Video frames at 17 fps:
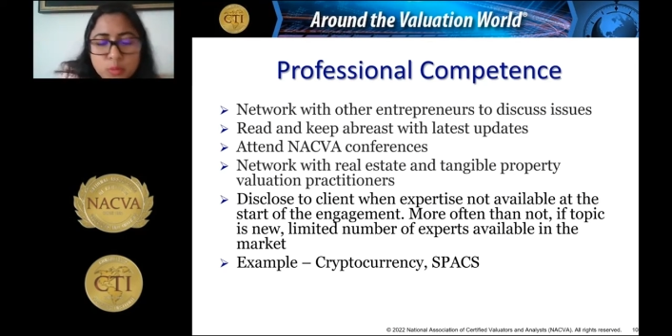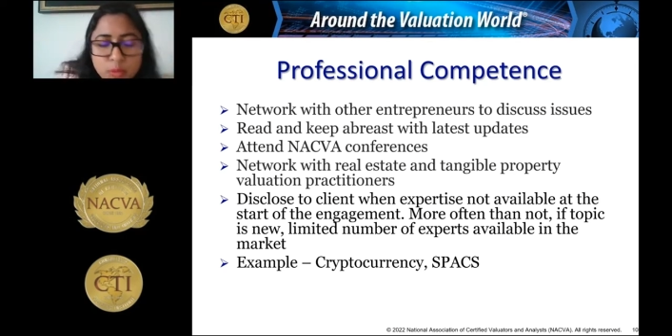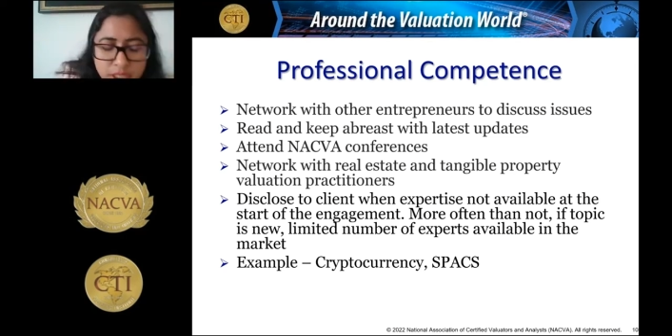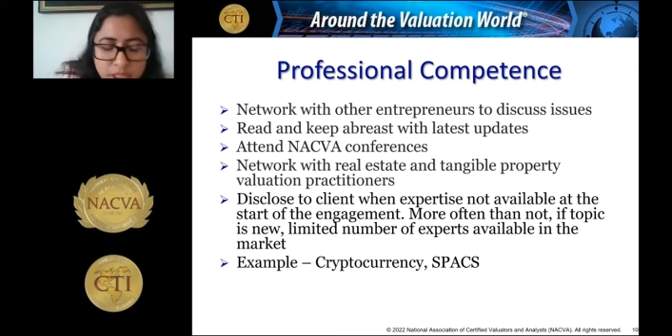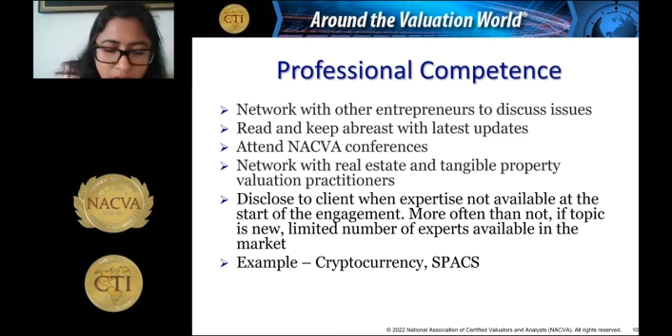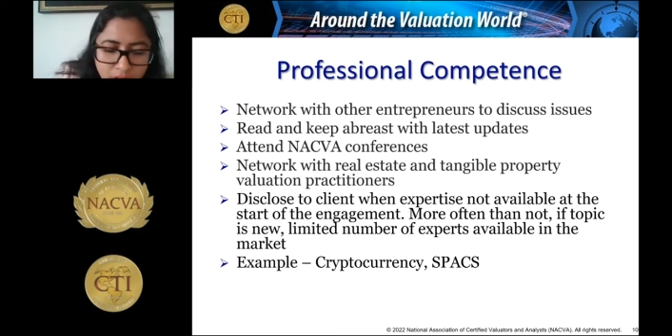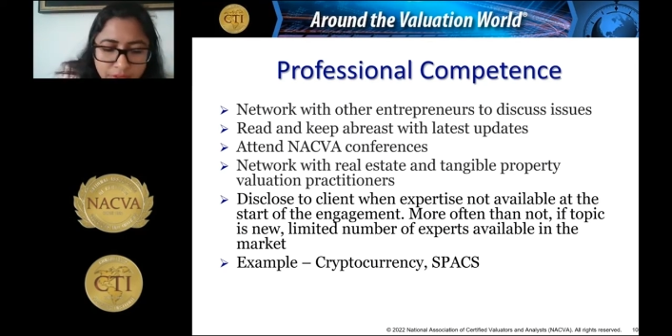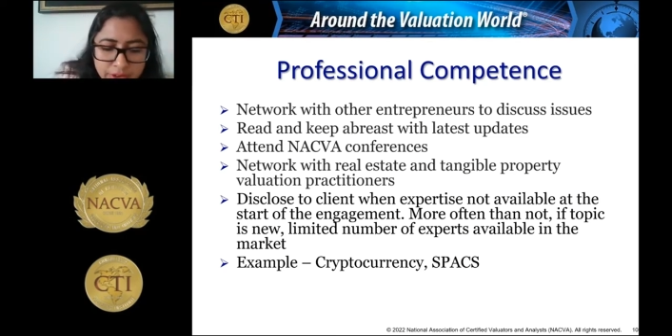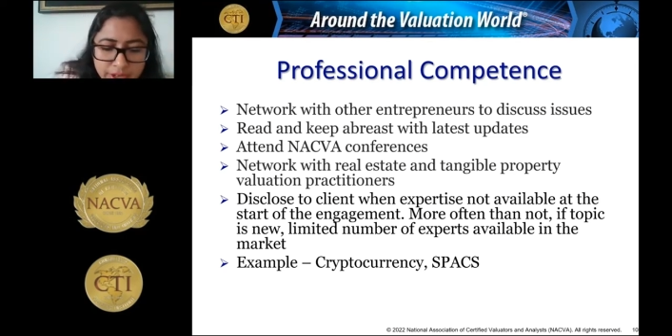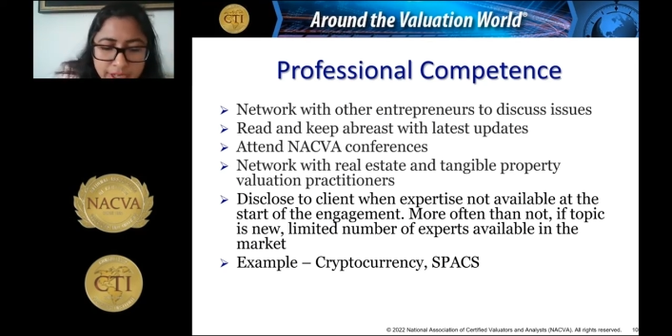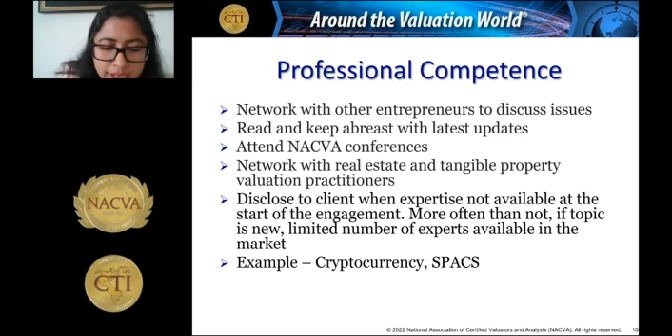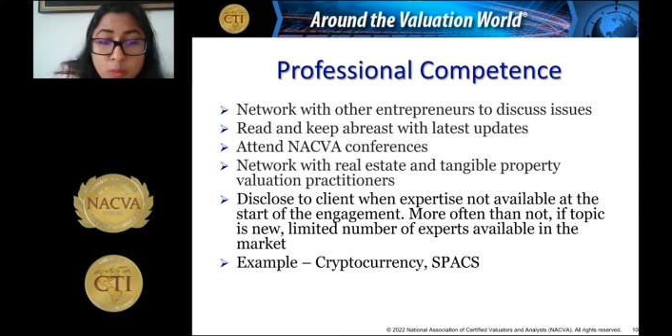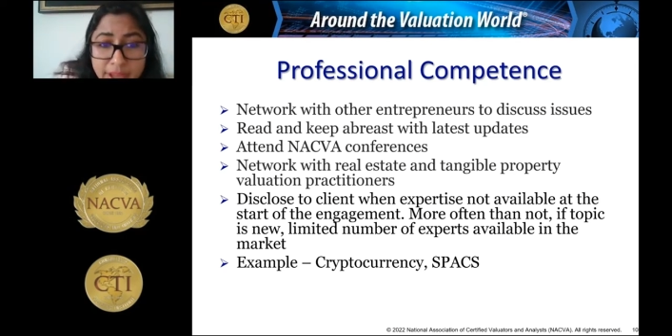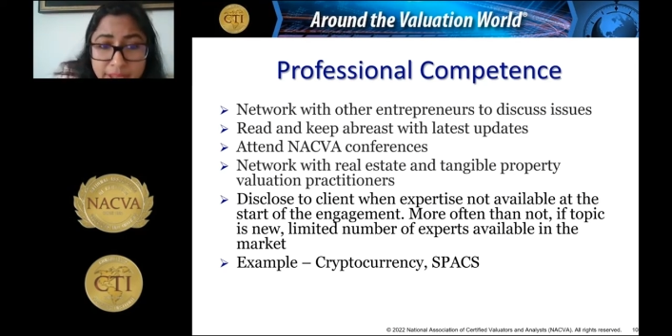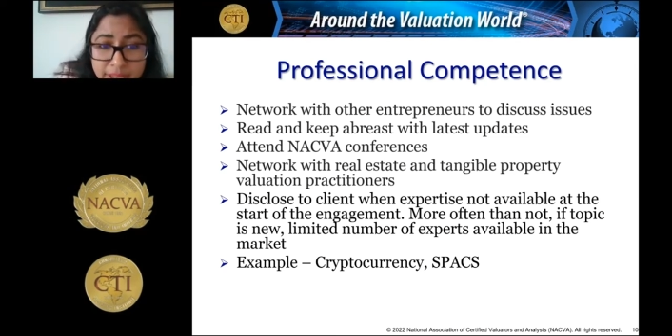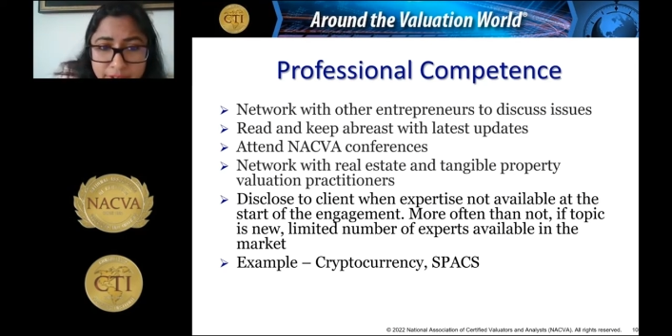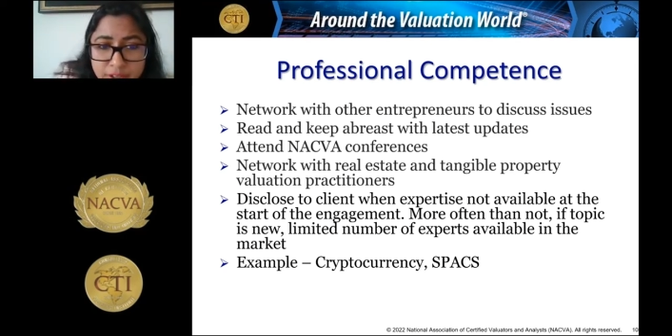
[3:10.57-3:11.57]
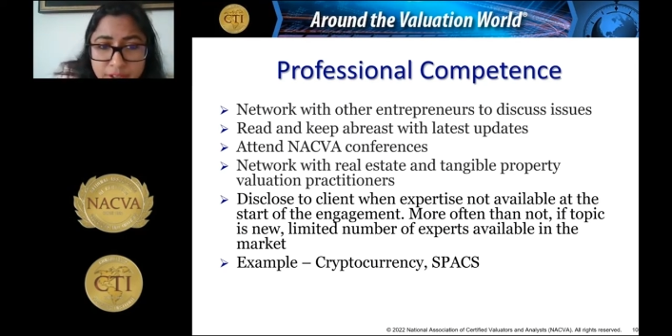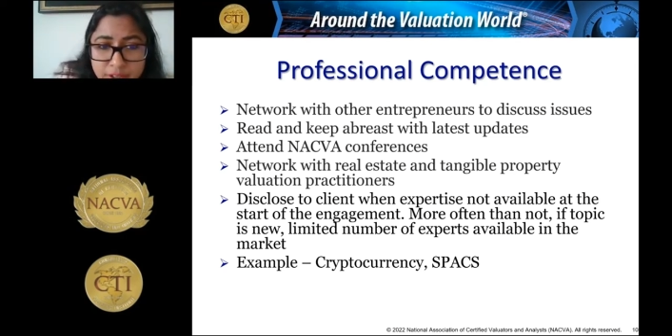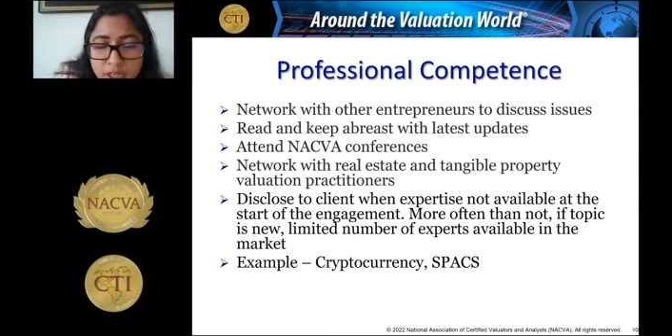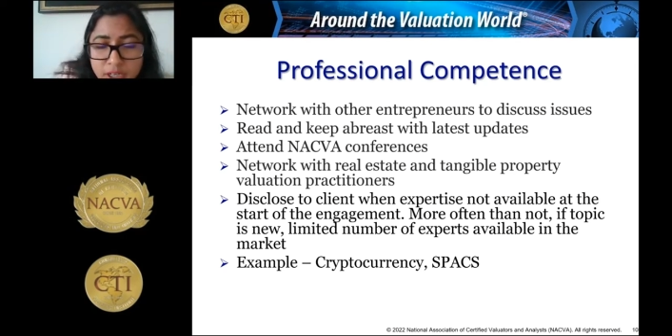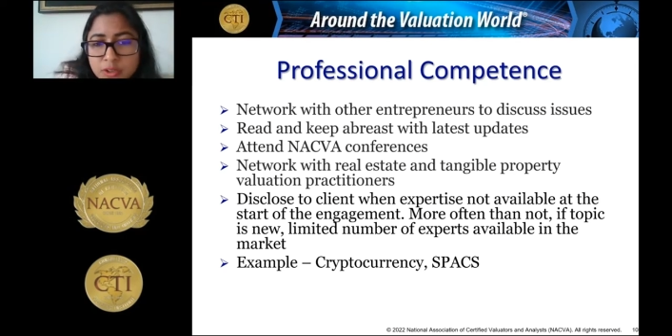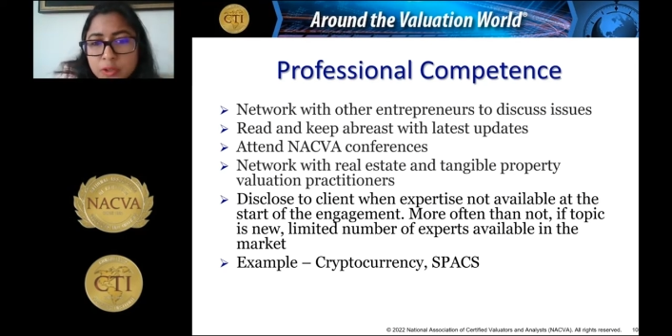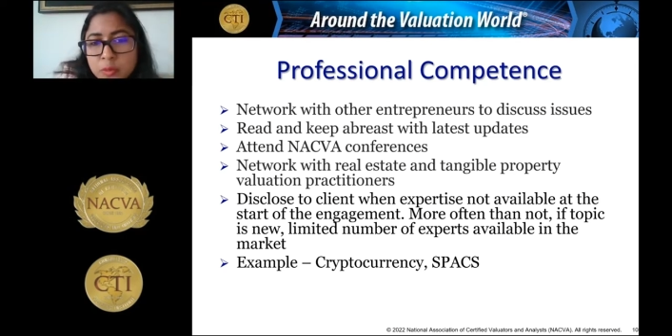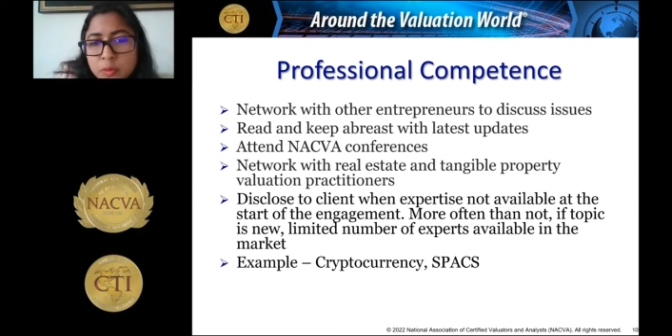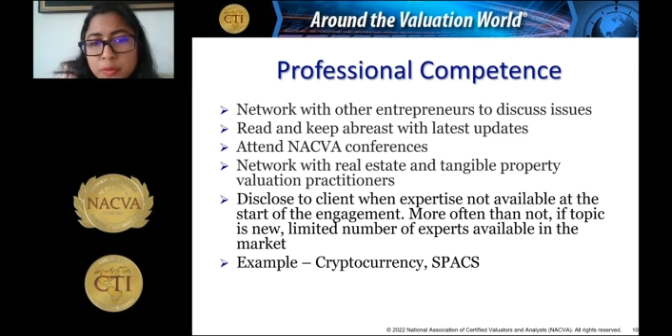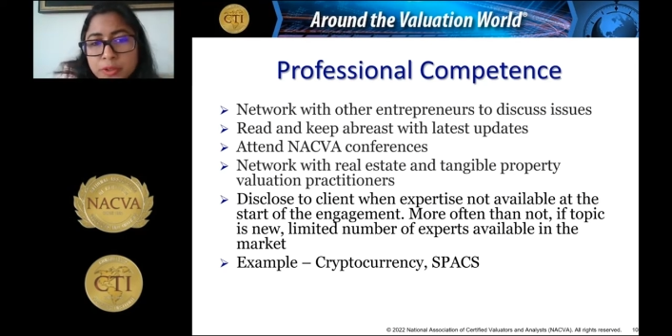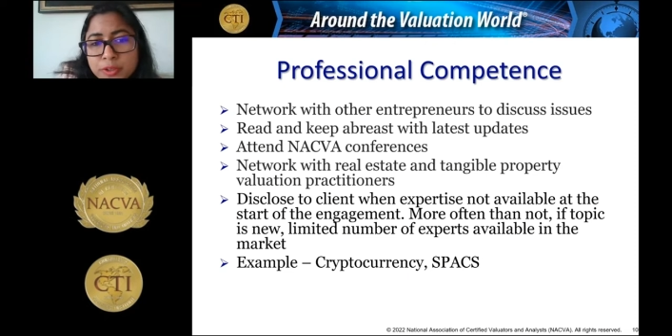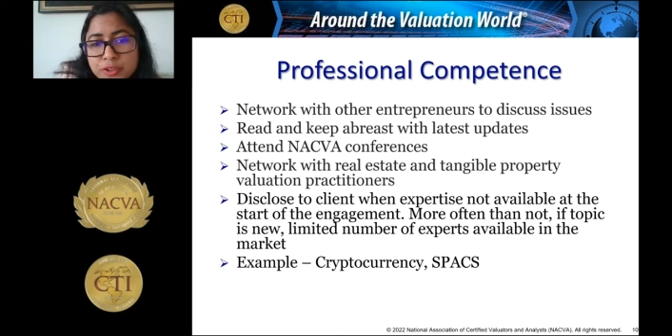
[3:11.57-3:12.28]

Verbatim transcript: we are required